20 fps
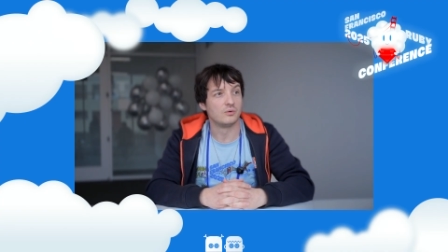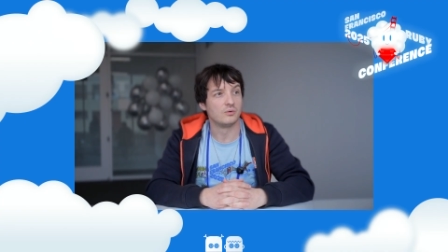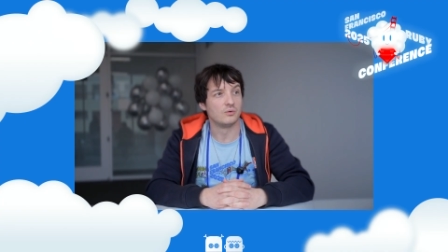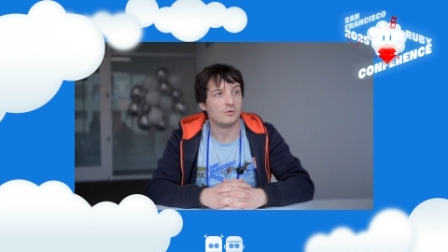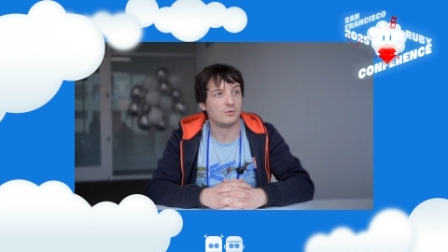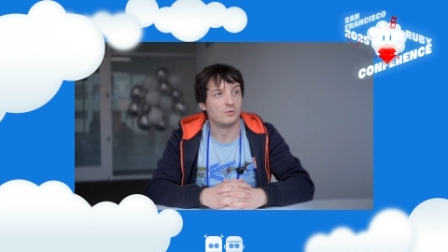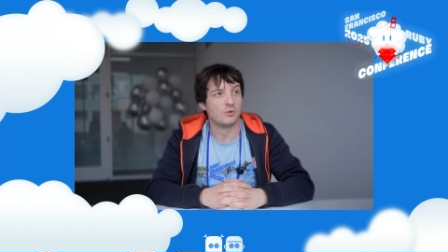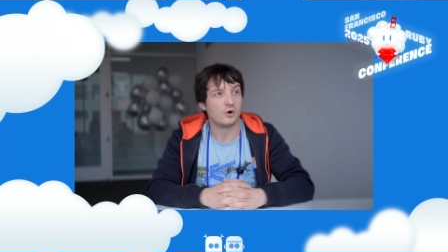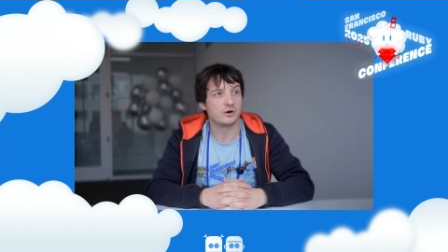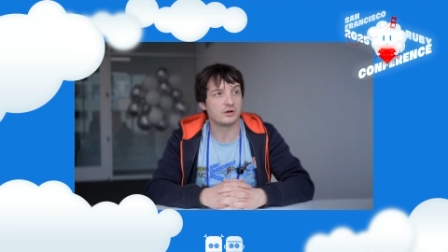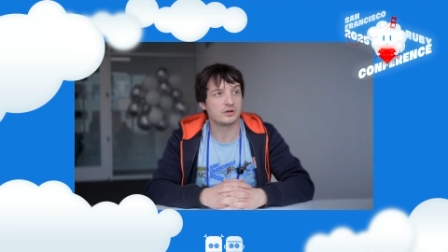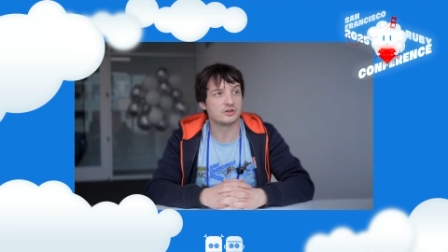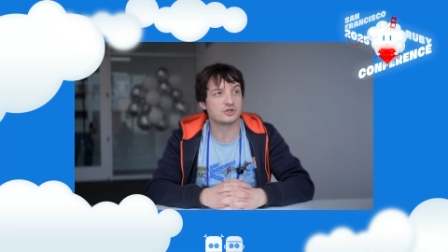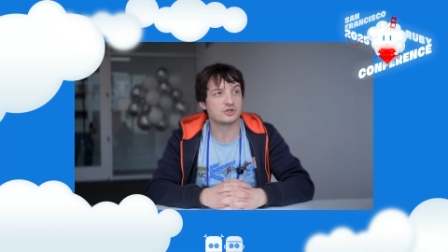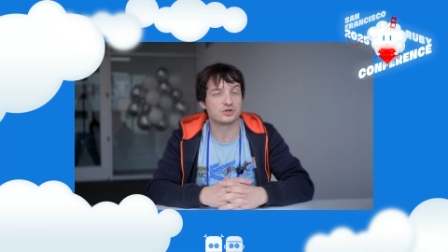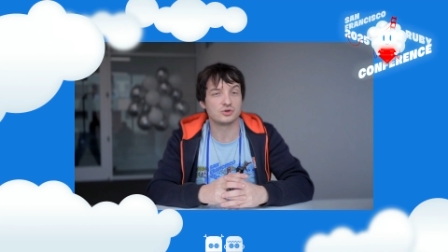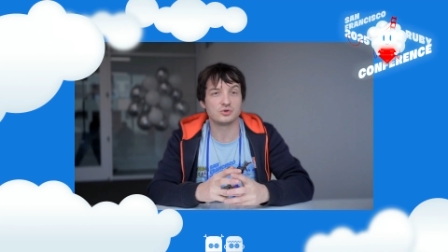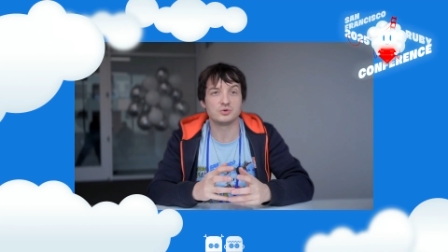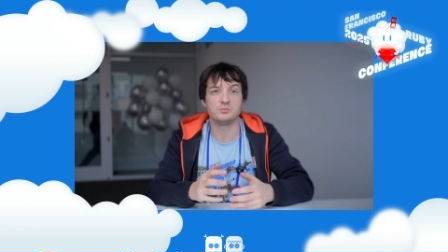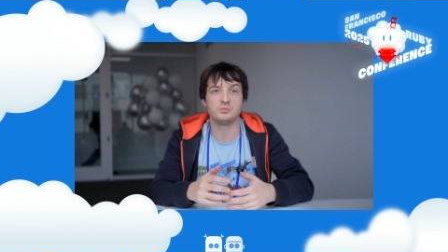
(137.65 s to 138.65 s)
what it
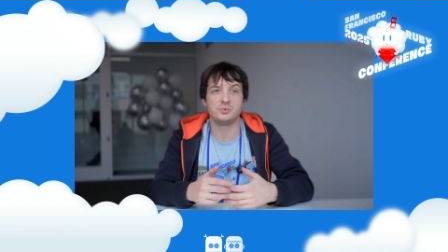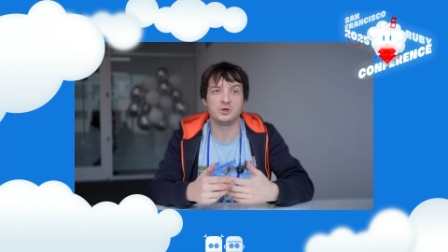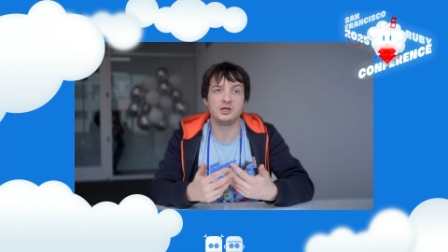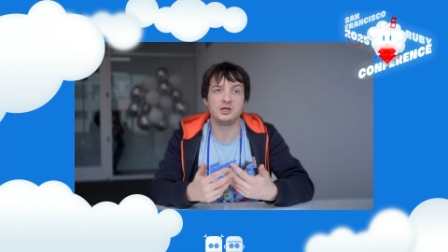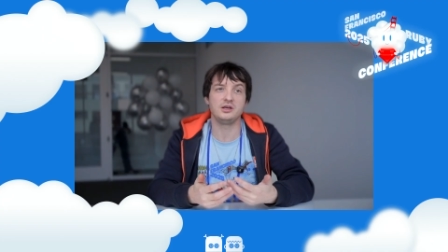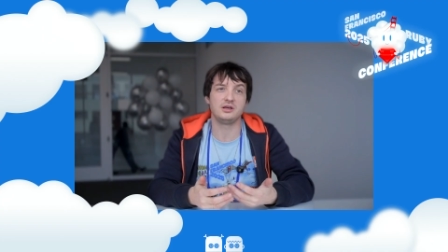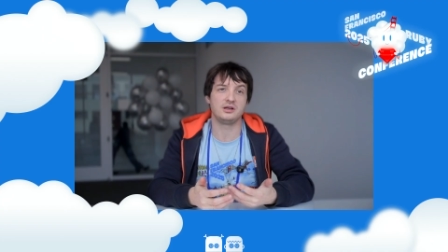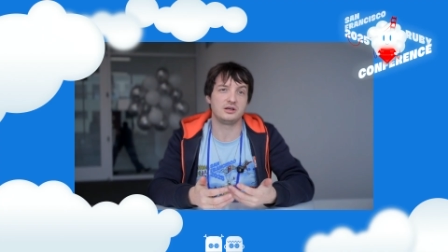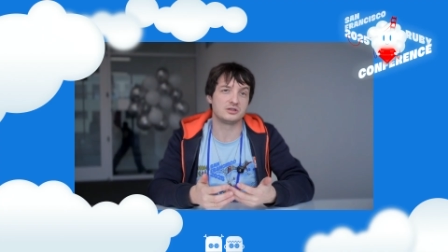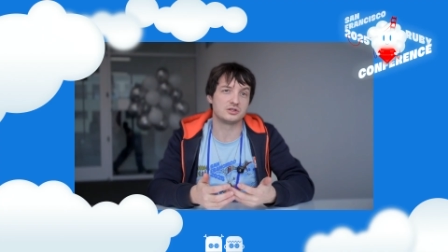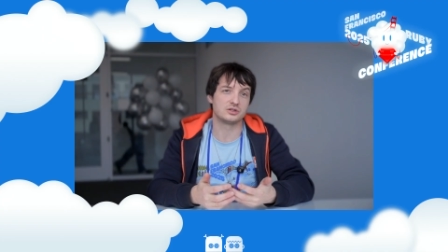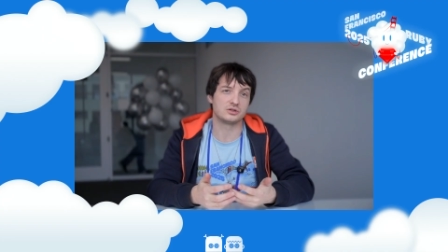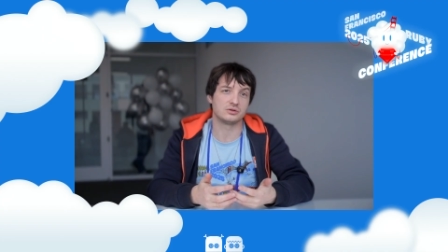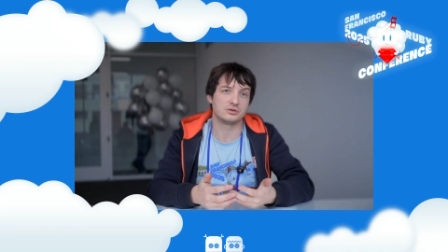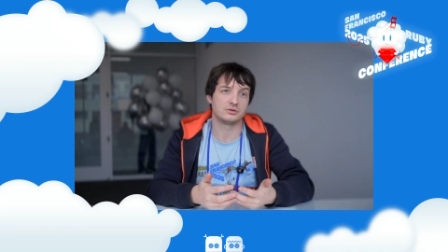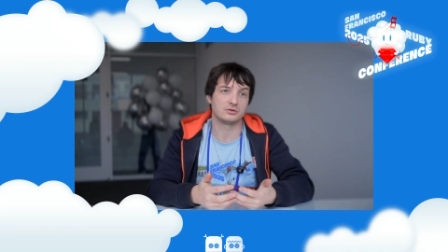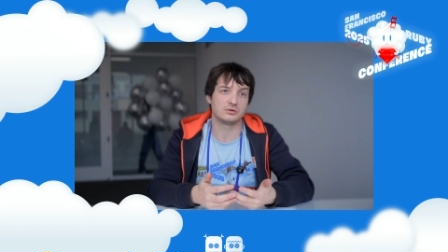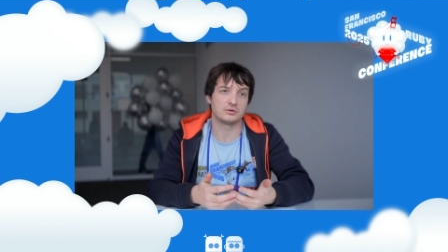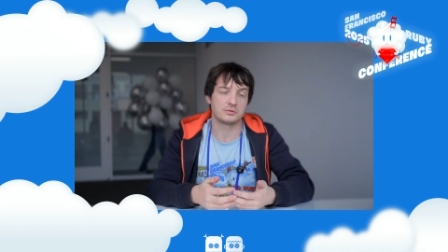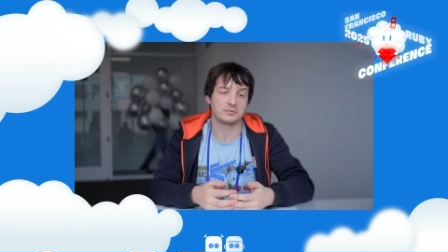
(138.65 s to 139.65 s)
should be
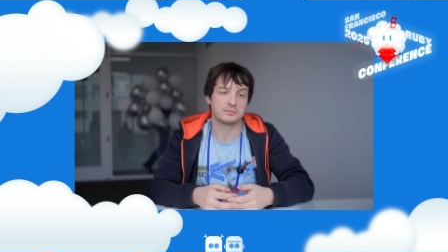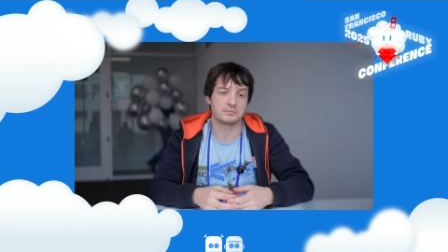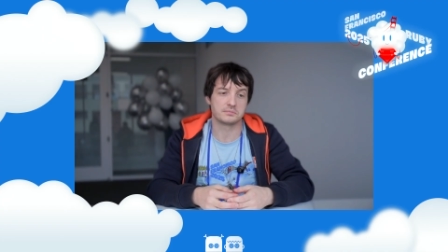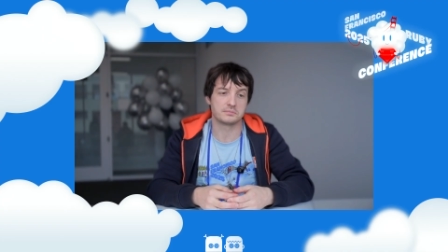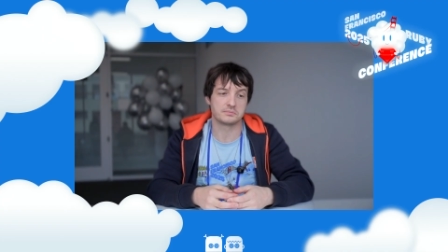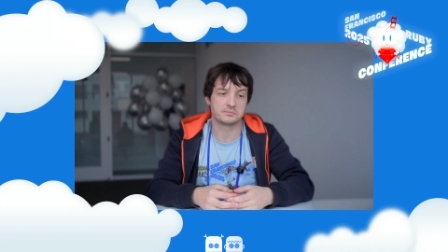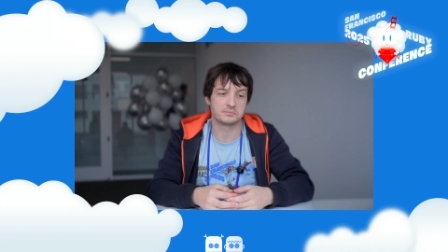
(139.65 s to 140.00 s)
to